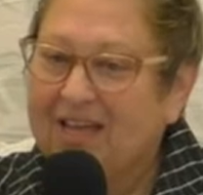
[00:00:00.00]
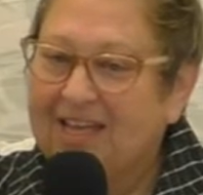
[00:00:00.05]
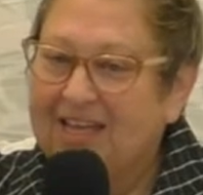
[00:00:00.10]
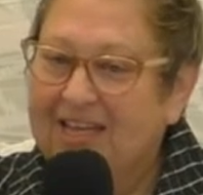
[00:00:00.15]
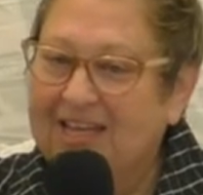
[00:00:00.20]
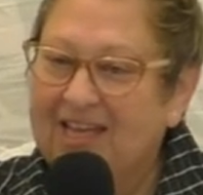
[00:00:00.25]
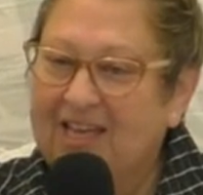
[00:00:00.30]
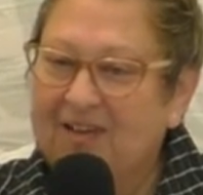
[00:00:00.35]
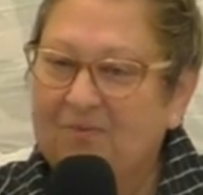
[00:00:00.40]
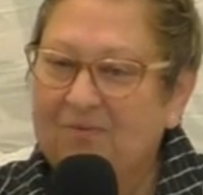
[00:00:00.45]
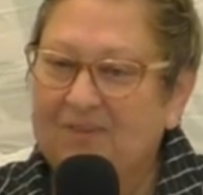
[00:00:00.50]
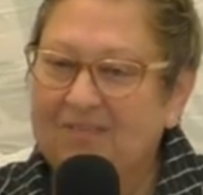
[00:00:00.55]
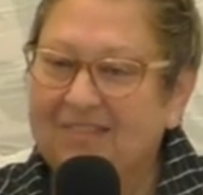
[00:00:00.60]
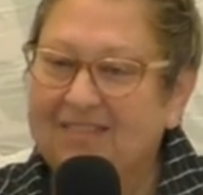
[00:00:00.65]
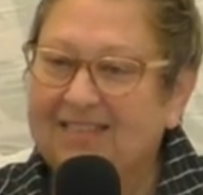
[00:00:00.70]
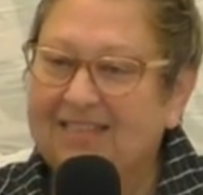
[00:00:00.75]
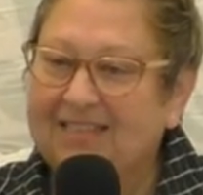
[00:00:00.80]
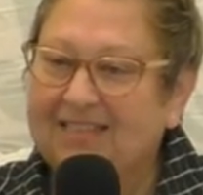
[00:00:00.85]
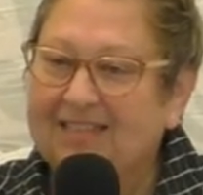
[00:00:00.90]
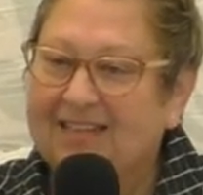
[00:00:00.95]
He
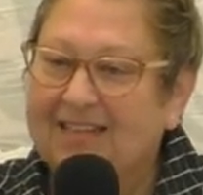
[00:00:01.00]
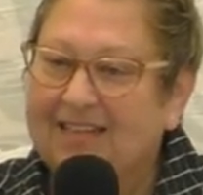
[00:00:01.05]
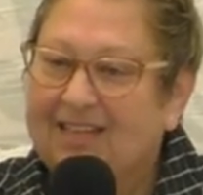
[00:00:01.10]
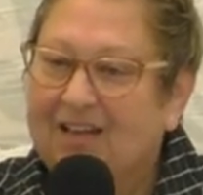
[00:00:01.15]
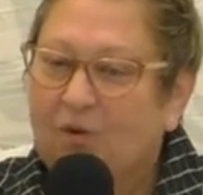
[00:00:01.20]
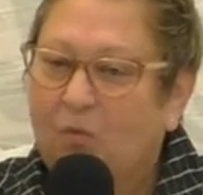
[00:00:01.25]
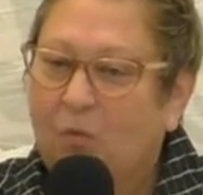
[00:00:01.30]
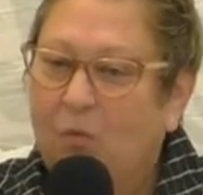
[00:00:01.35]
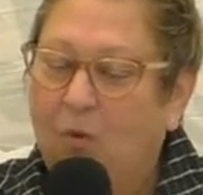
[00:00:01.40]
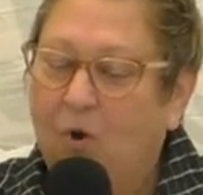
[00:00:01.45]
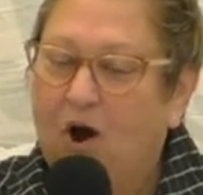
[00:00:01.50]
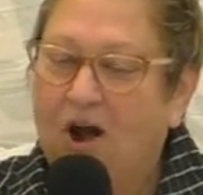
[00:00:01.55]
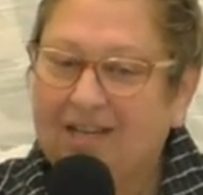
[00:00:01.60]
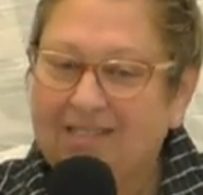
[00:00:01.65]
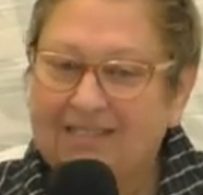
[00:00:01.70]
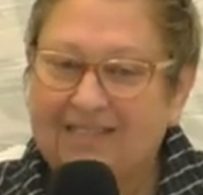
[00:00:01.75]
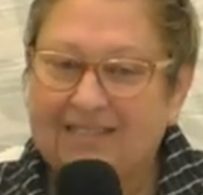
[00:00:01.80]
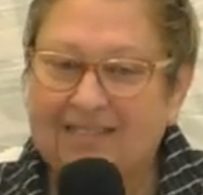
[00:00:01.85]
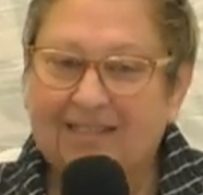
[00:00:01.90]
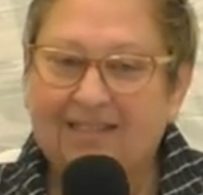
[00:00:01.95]
was
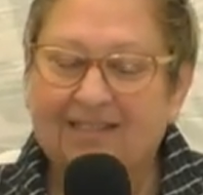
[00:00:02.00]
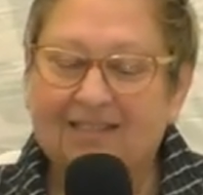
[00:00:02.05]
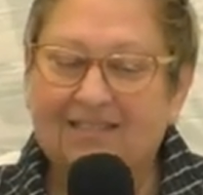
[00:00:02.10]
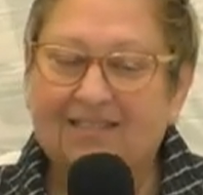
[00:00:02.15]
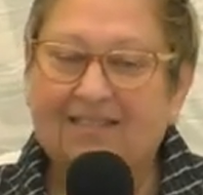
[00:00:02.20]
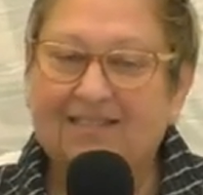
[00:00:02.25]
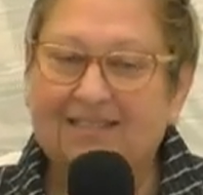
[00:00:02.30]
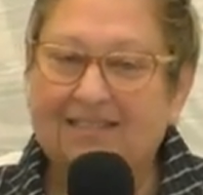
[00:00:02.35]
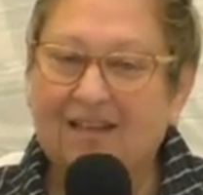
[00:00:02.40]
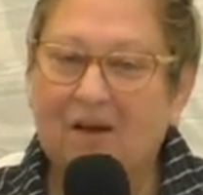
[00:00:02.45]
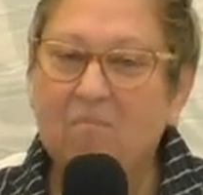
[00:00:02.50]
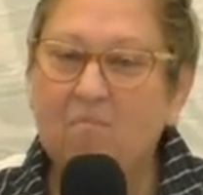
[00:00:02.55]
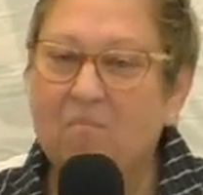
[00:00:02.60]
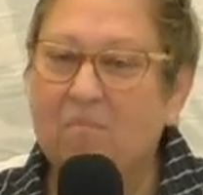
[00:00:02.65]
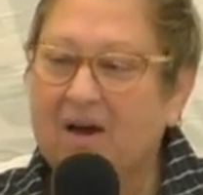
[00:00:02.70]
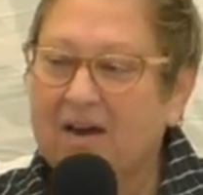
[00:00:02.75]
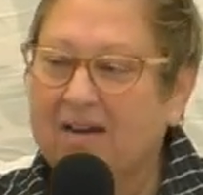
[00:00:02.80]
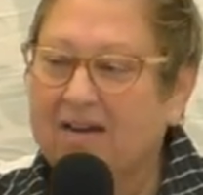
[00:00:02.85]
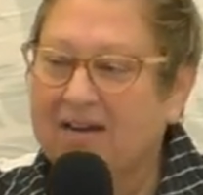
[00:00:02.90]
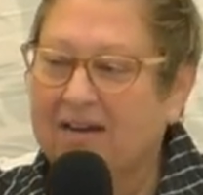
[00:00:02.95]
wanting
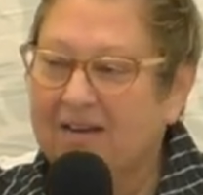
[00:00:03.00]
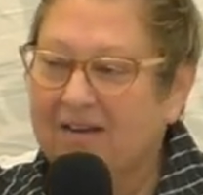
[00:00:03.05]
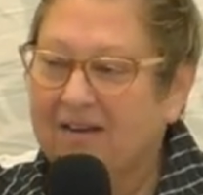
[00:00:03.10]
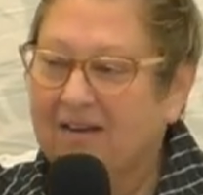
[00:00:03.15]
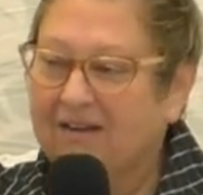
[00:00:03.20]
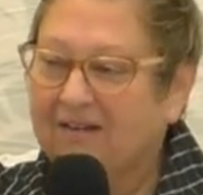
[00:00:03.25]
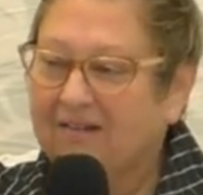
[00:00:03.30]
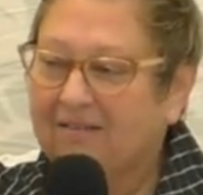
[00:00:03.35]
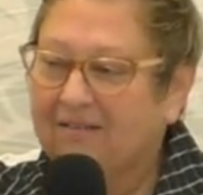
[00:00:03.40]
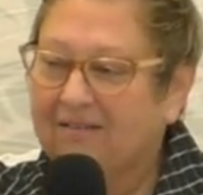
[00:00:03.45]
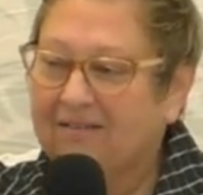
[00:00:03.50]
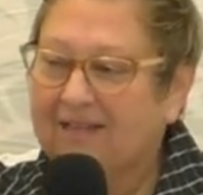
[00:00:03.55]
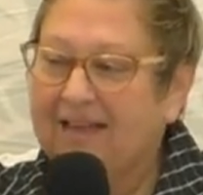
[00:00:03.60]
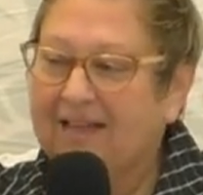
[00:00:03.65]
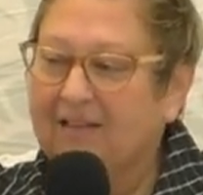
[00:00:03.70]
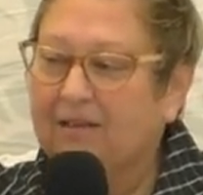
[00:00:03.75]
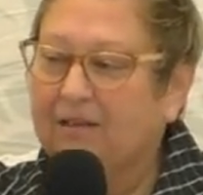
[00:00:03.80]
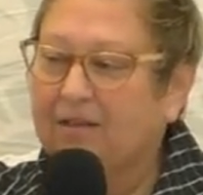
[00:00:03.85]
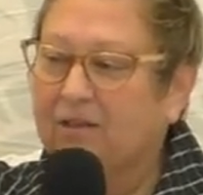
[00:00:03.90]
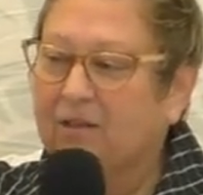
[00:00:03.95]
somebody
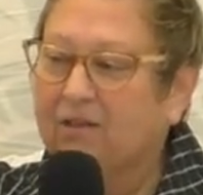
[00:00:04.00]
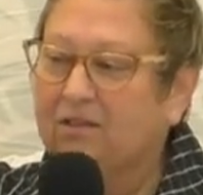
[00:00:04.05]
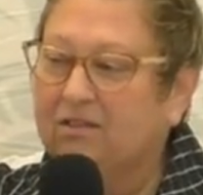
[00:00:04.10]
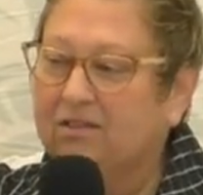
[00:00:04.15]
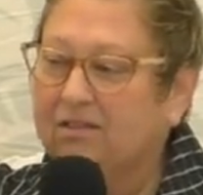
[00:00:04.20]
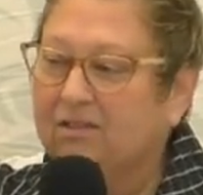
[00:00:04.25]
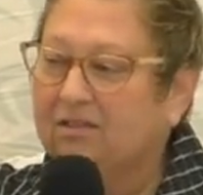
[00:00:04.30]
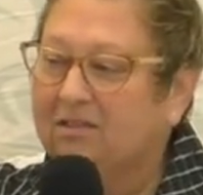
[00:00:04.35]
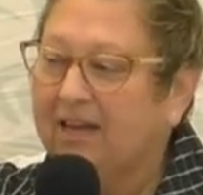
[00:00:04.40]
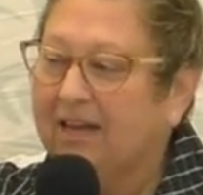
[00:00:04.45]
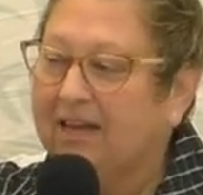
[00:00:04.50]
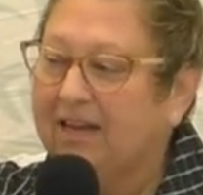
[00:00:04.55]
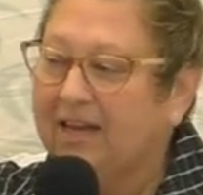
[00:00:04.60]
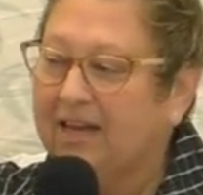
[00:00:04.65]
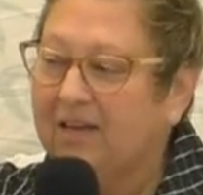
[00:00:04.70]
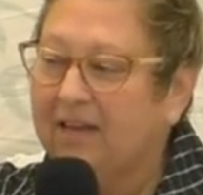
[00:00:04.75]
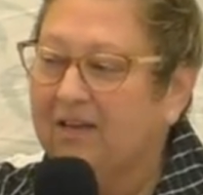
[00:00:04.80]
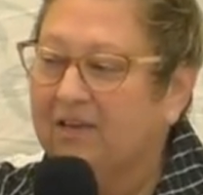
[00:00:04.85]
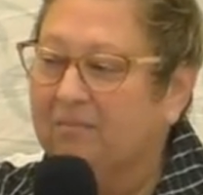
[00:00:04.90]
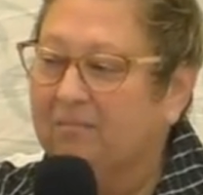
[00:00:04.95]
that looked like
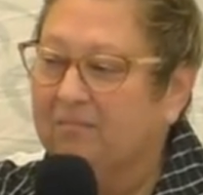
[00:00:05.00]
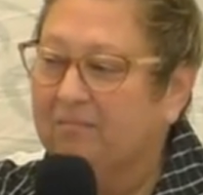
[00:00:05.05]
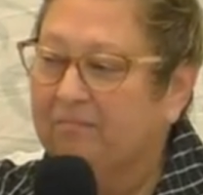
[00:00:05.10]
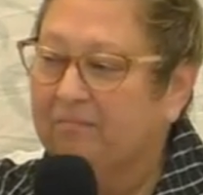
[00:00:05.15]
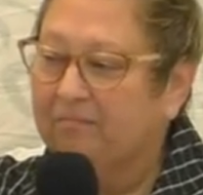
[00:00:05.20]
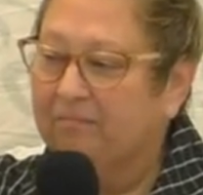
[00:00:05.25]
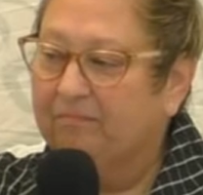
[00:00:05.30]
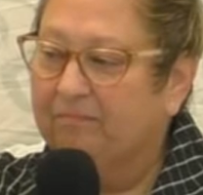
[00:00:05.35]
him